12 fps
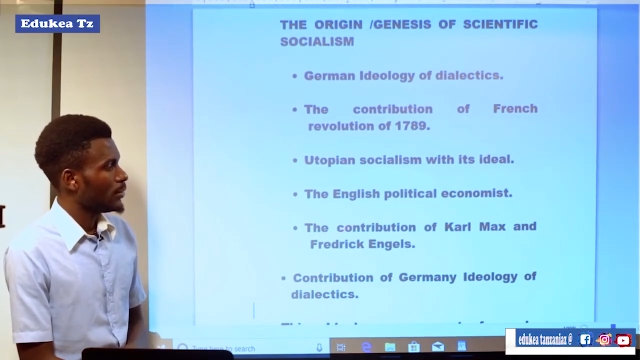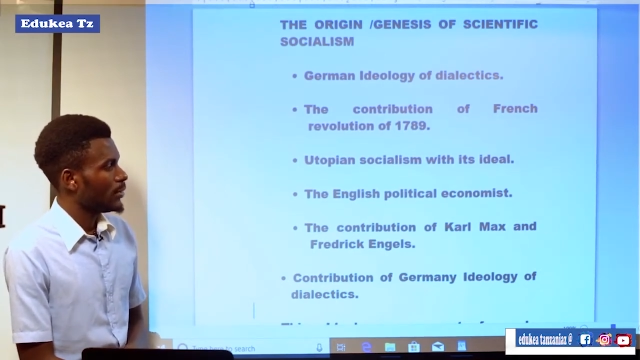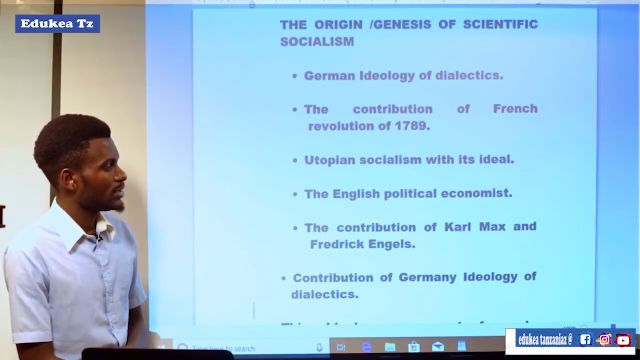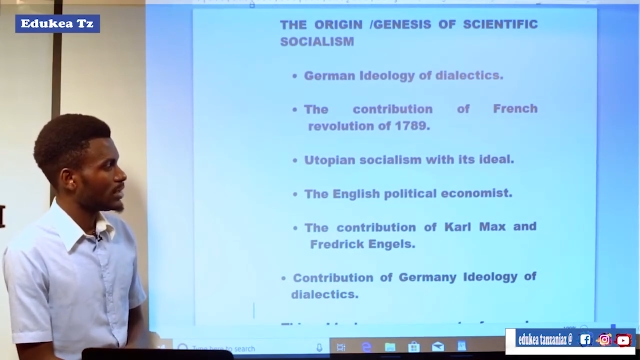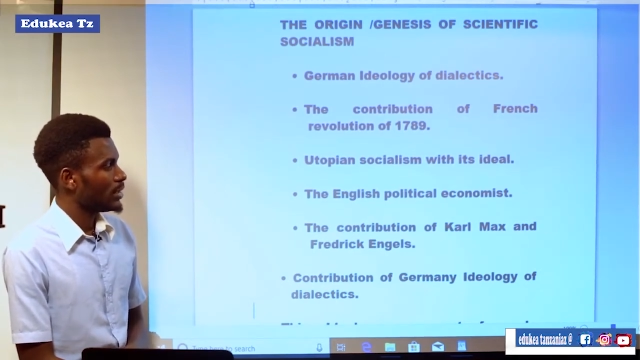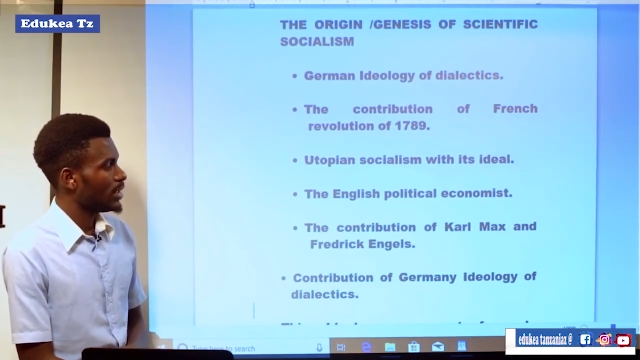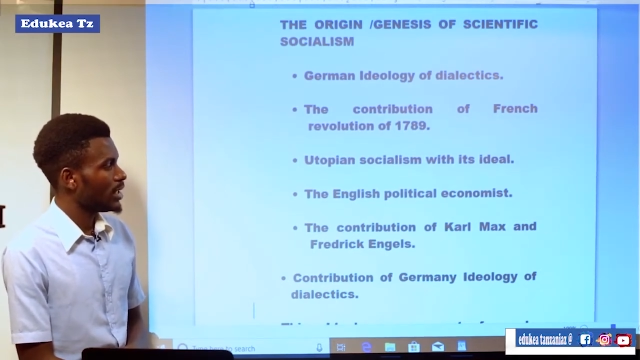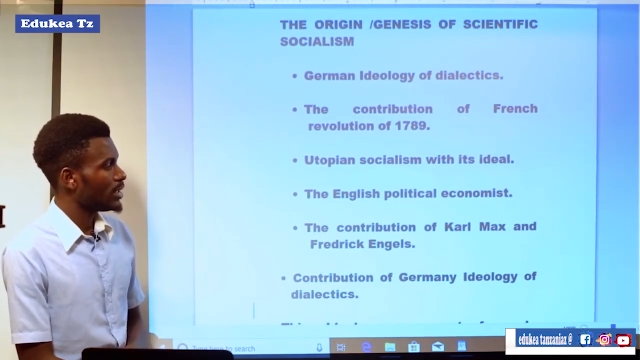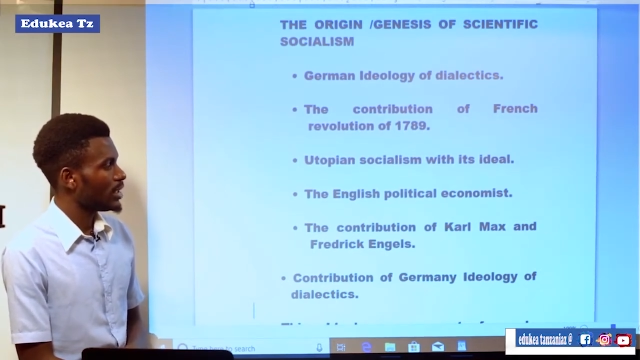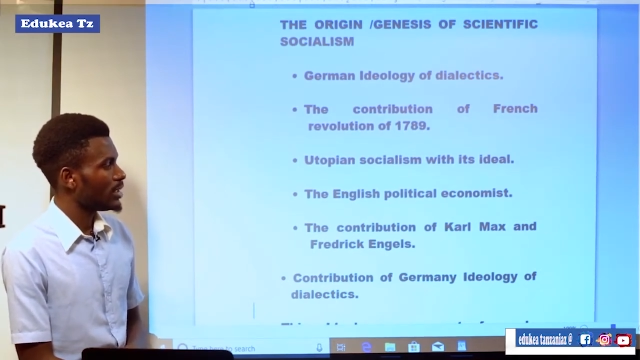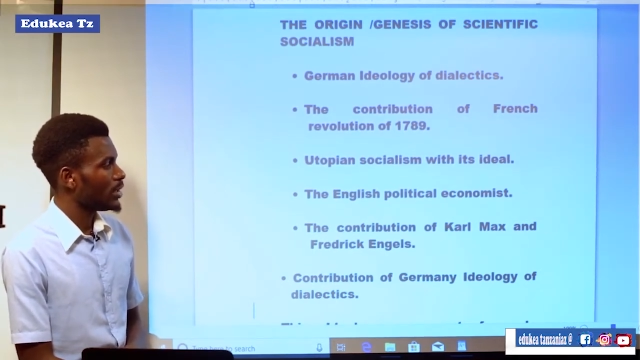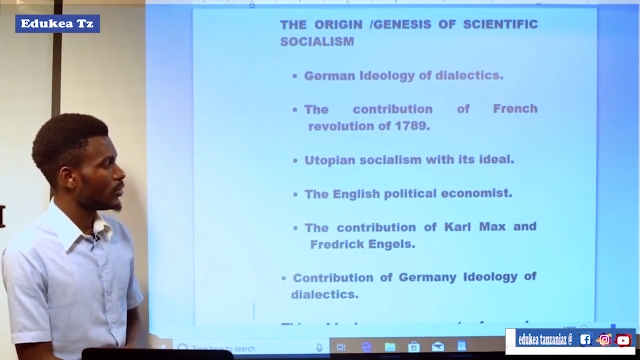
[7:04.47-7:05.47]
But the
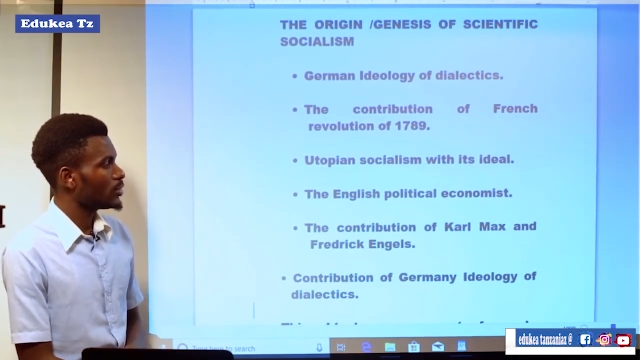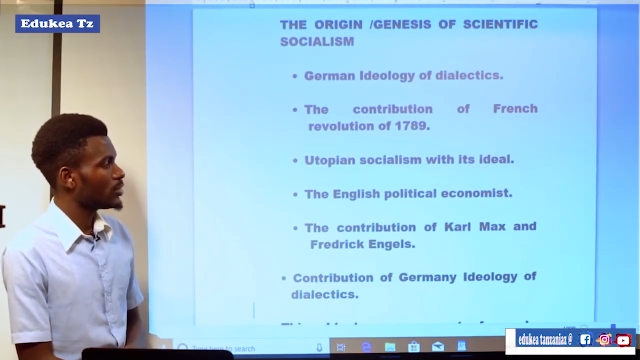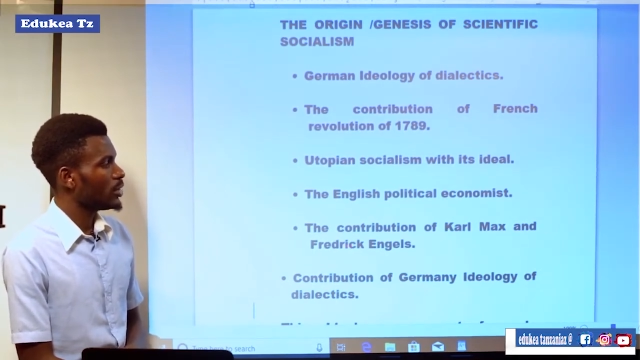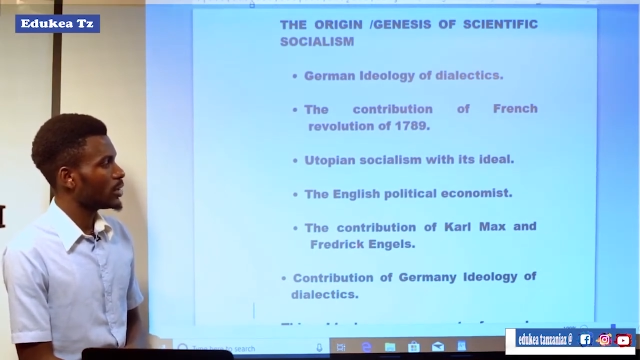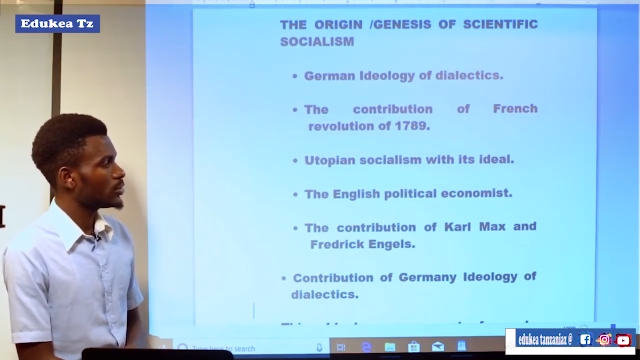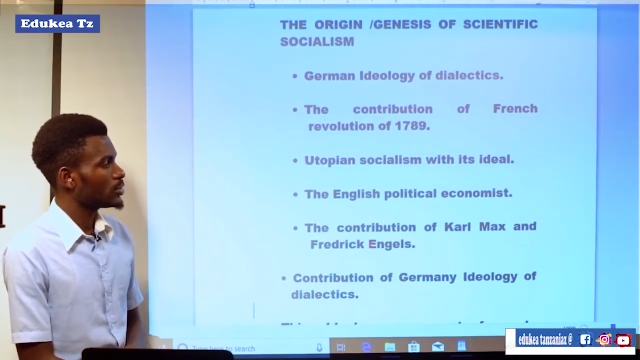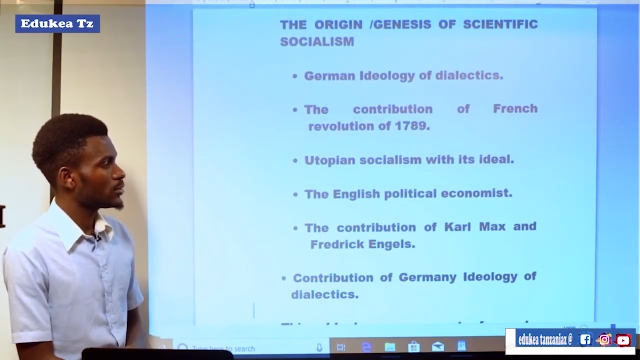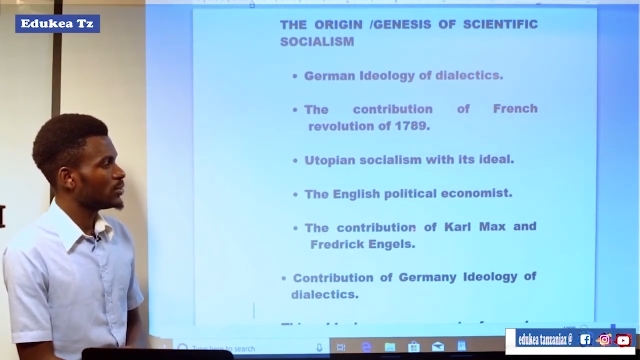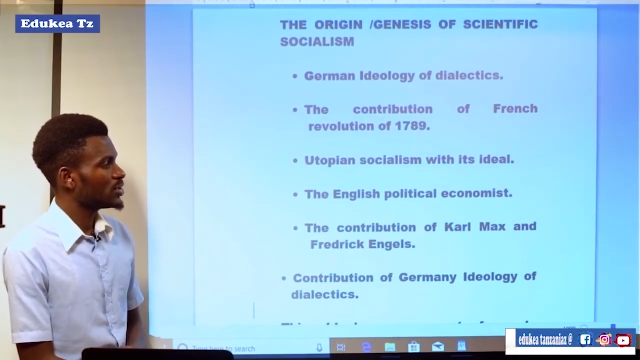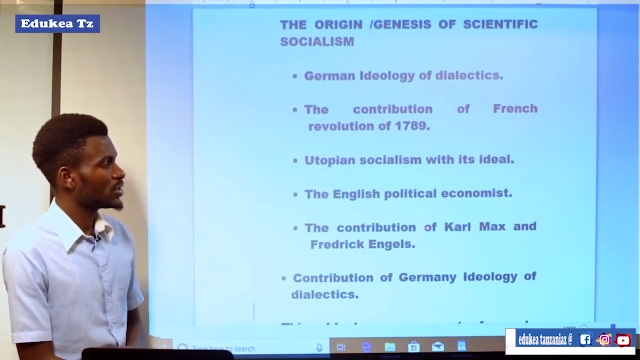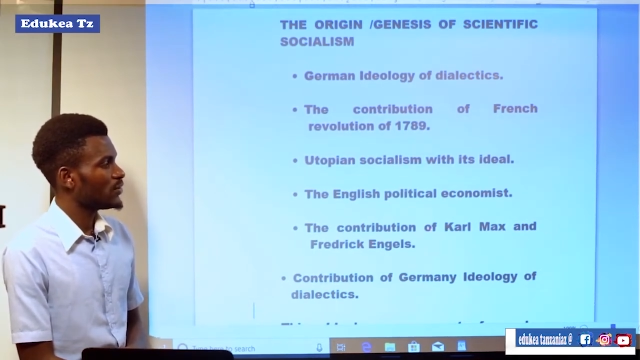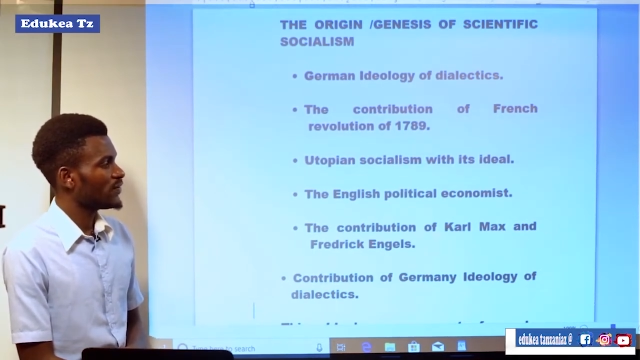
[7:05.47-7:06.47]
another was the
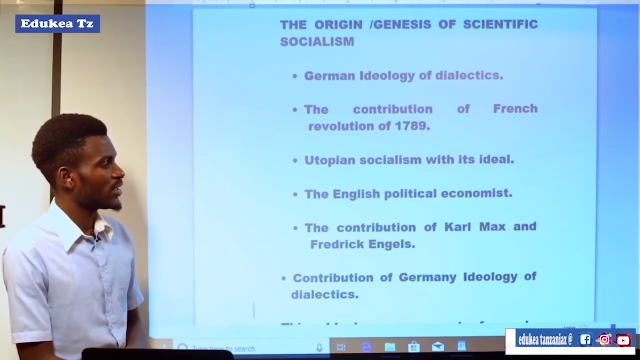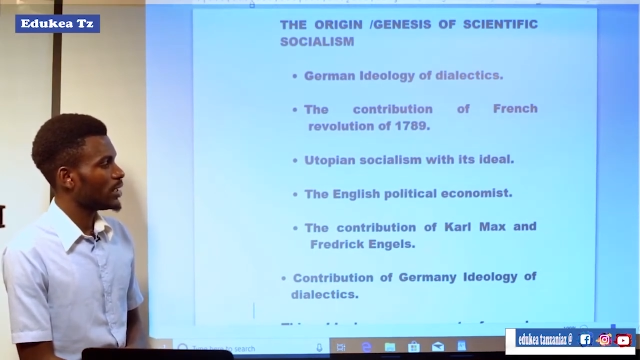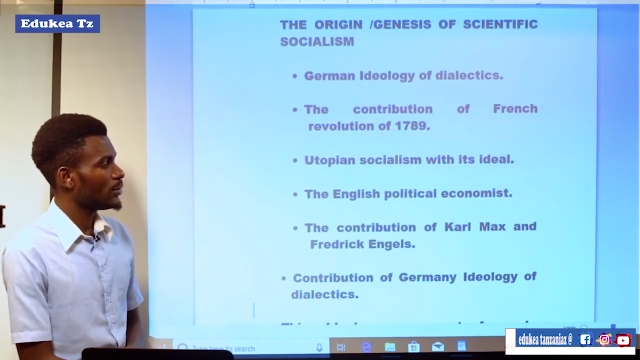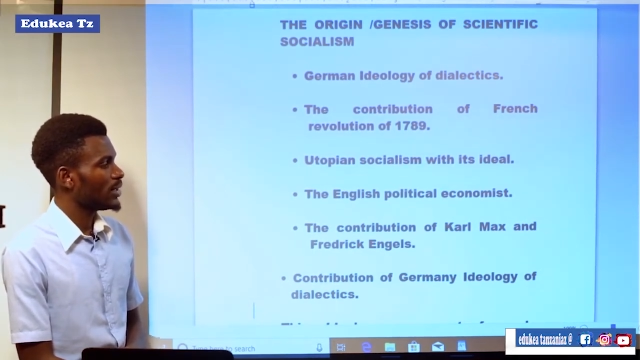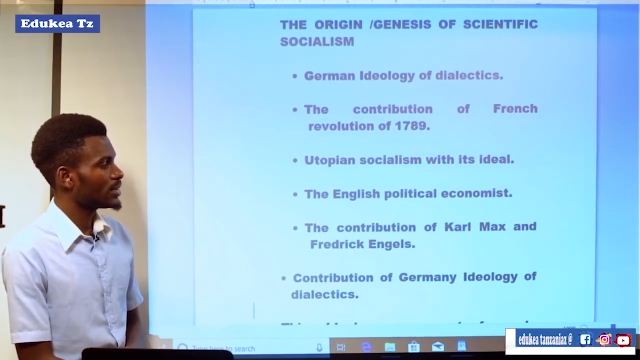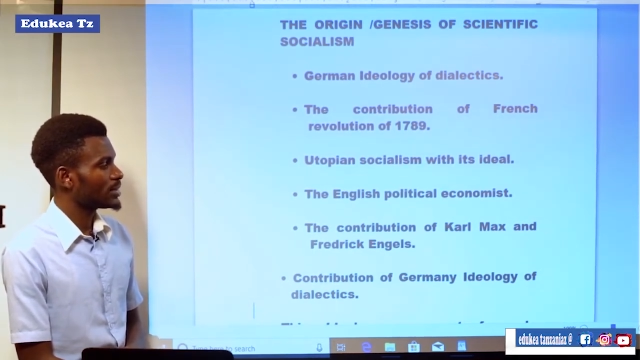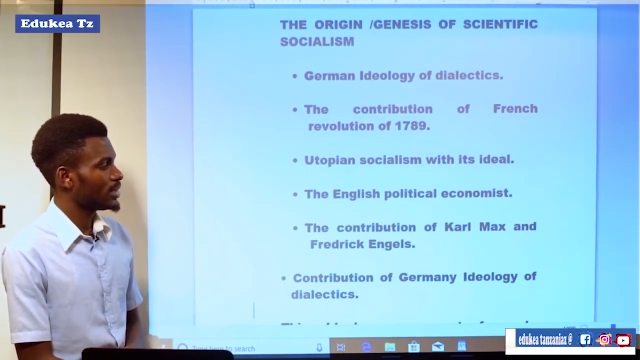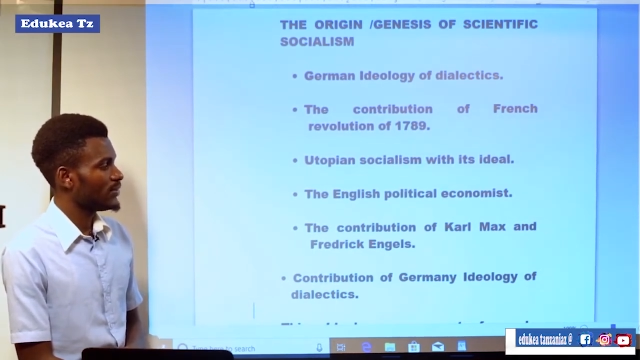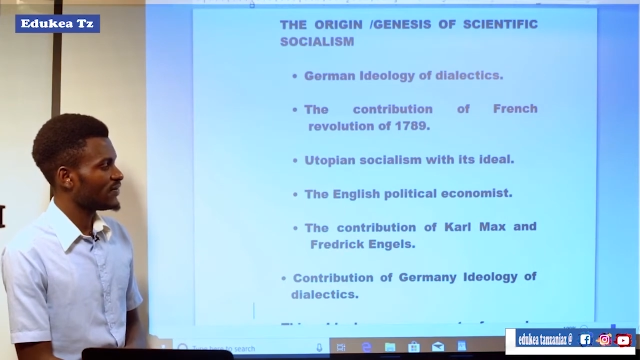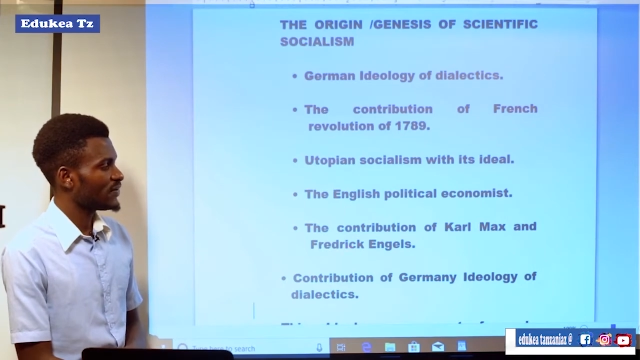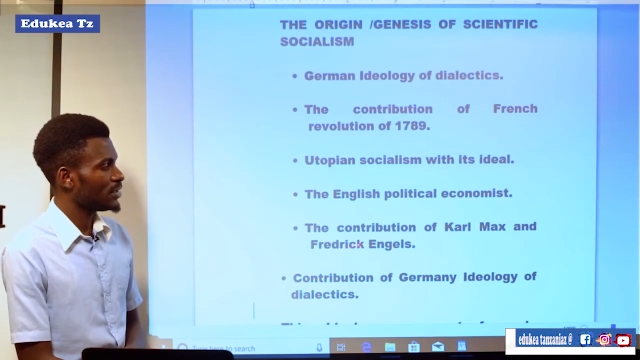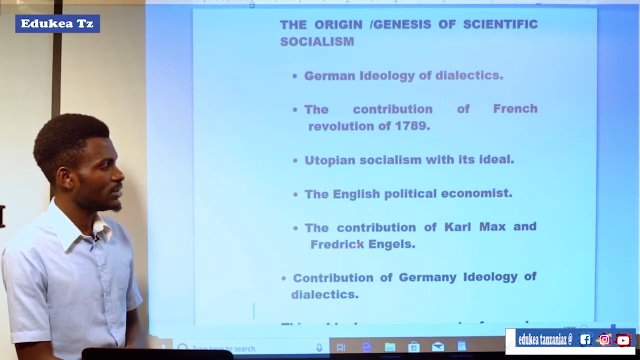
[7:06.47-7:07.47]
contribution of Karl Marx
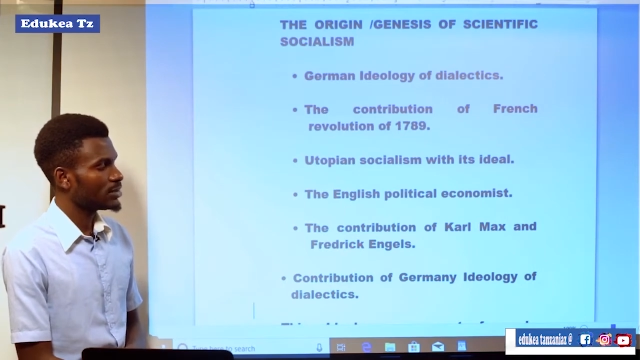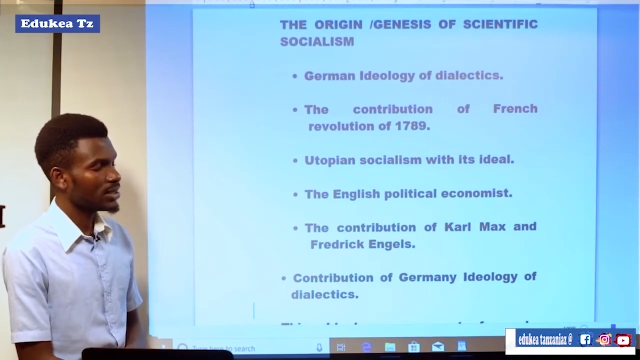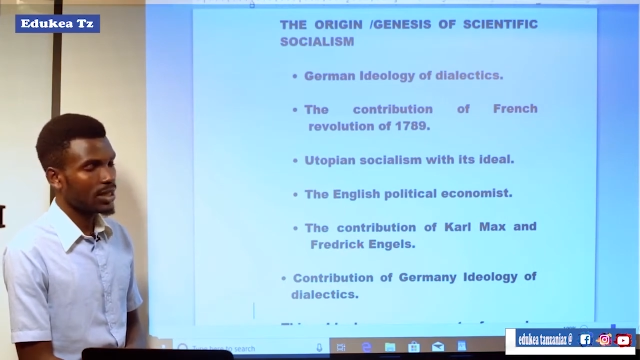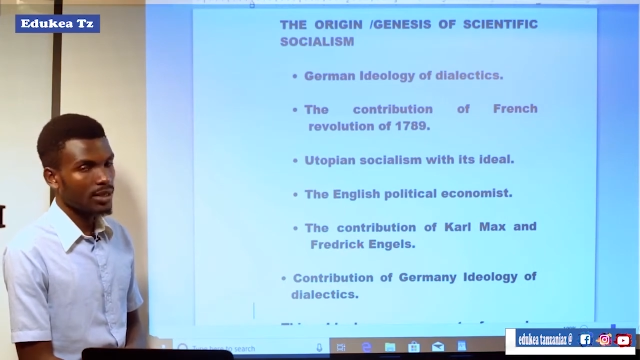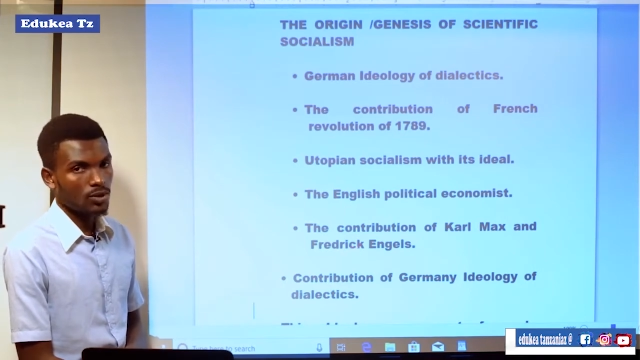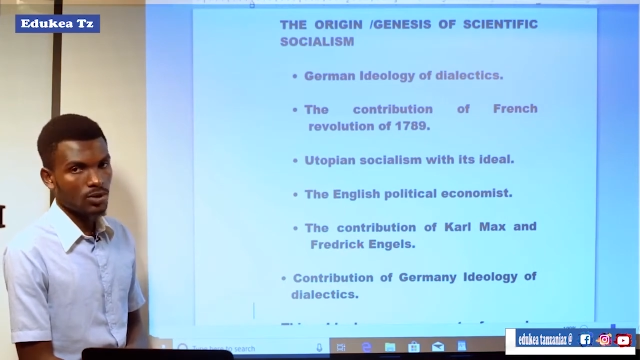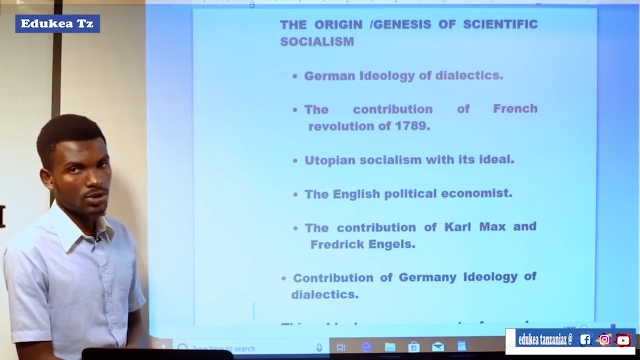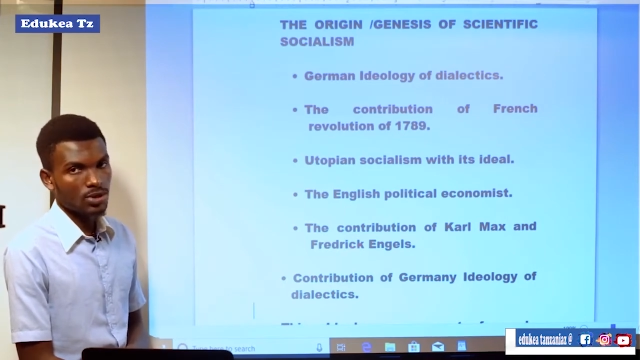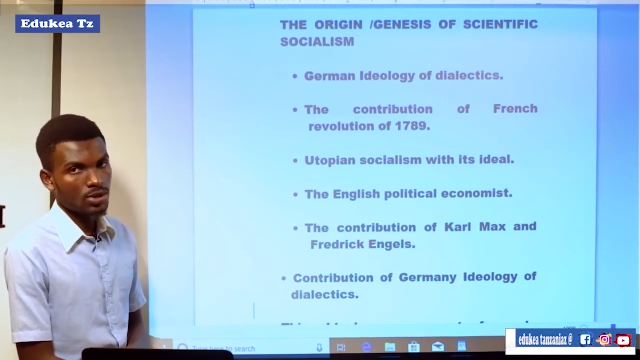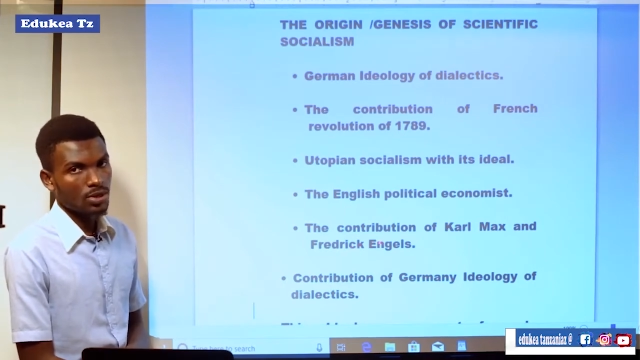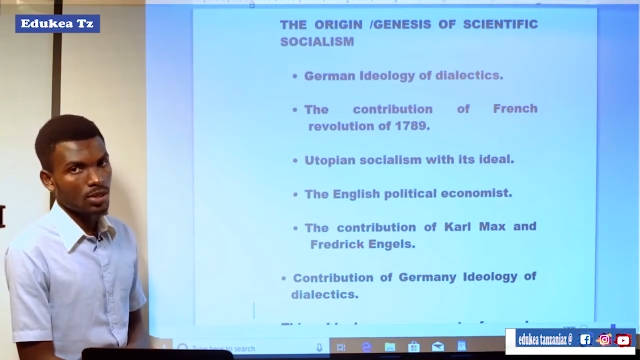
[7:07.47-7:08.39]
and Friedrich Engels,